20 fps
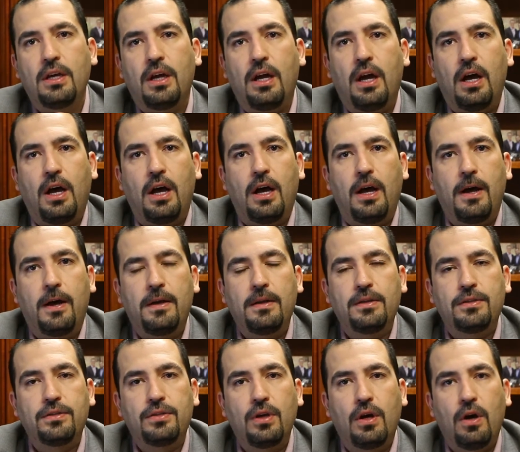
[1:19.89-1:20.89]

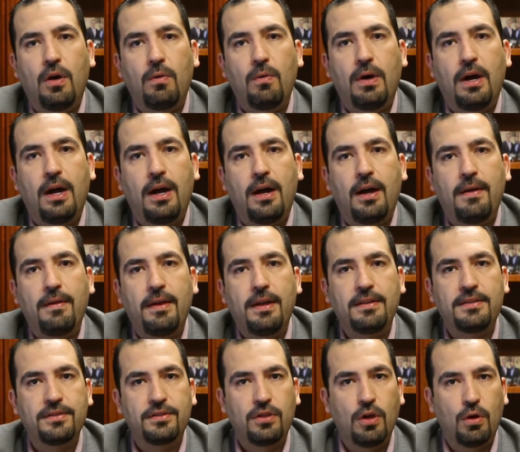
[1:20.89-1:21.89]

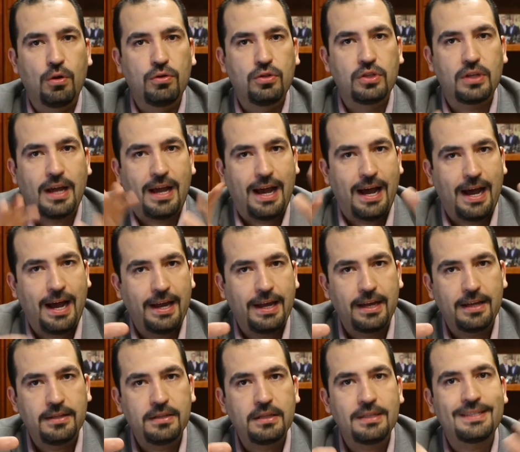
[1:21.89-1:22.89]
It's those
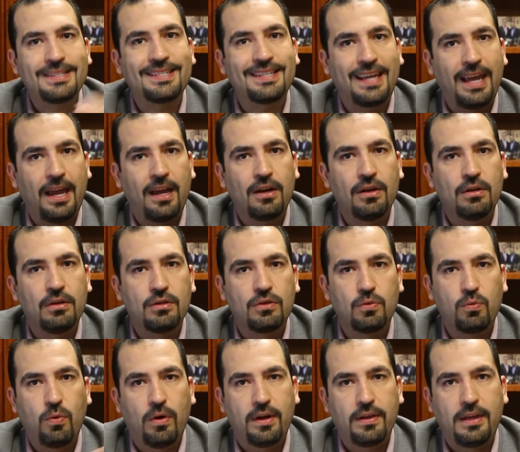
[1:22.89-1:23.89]
high-end scales
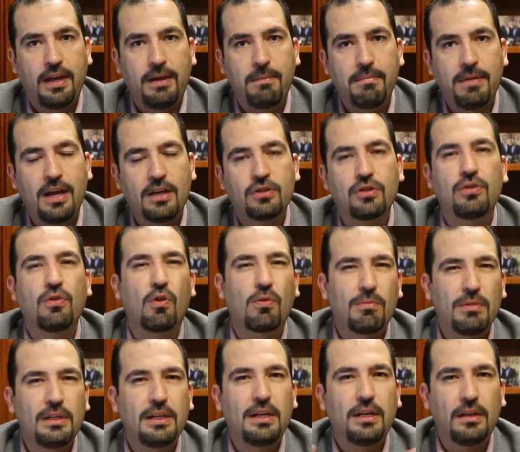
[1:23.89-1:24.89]
where they measure
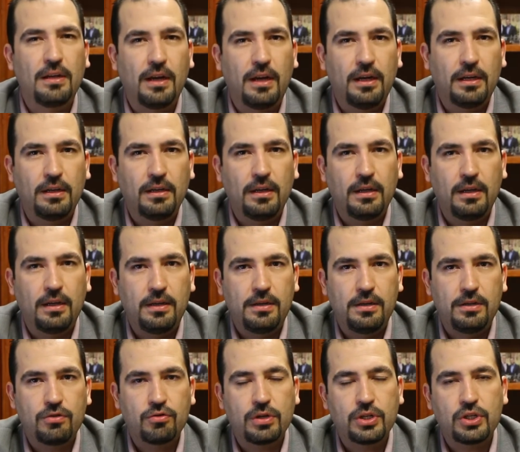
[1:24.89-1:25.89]
normally a
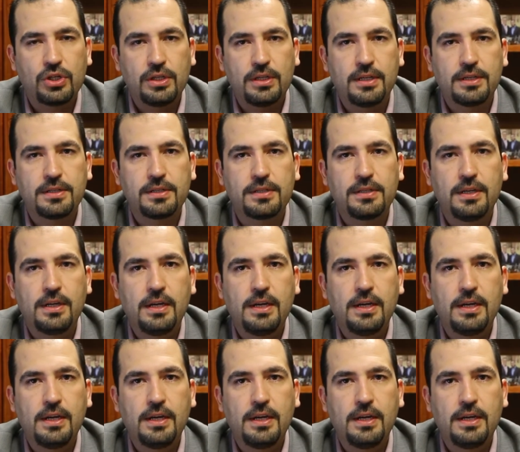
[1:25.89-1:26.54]
nutritionist.